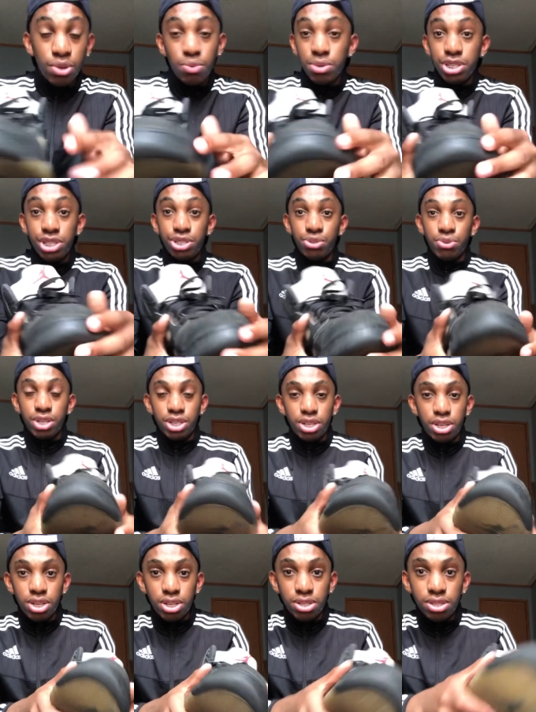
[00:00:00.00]
don't wear this shoe at
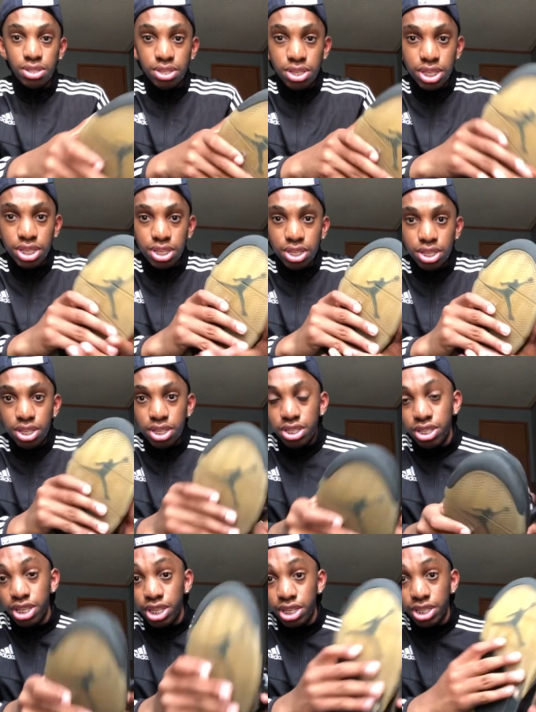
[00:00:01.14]
all.
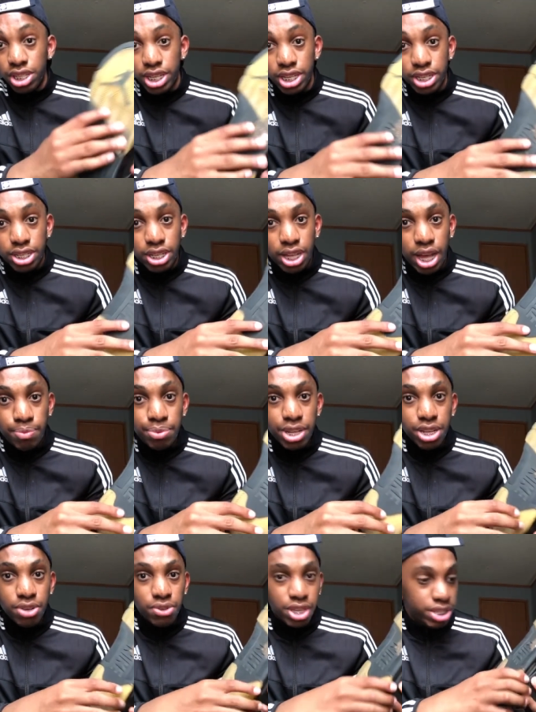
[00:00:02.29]
Yeah, like, I
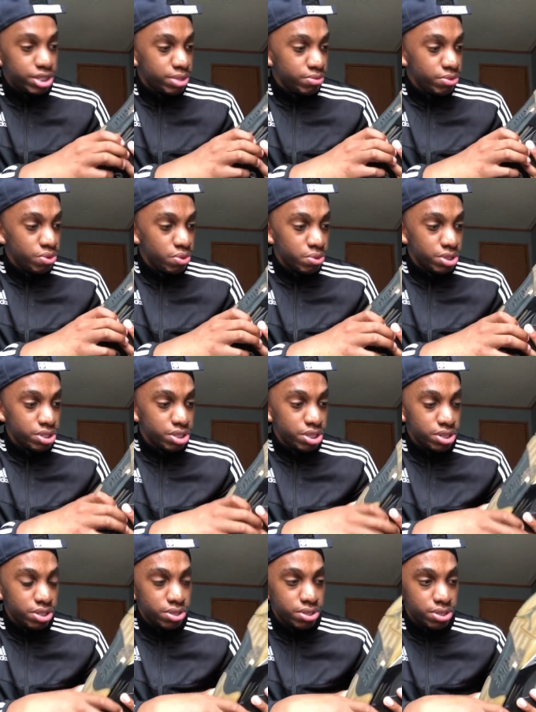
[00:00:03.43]
plan on getting some new ones
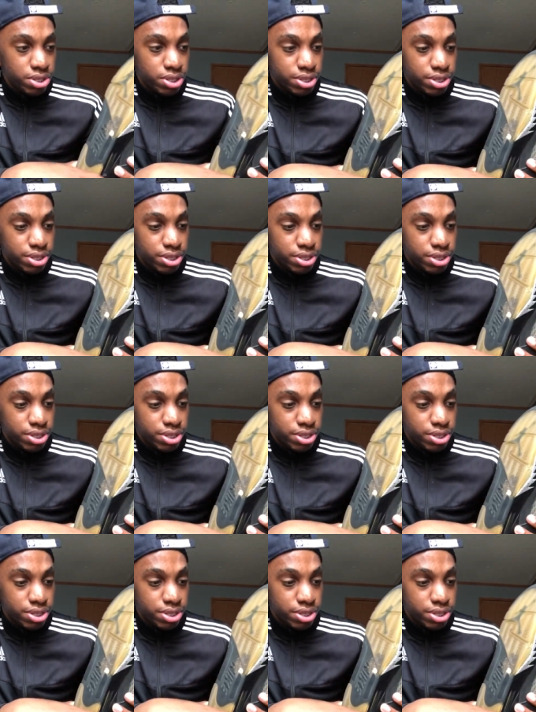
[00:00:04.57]
though.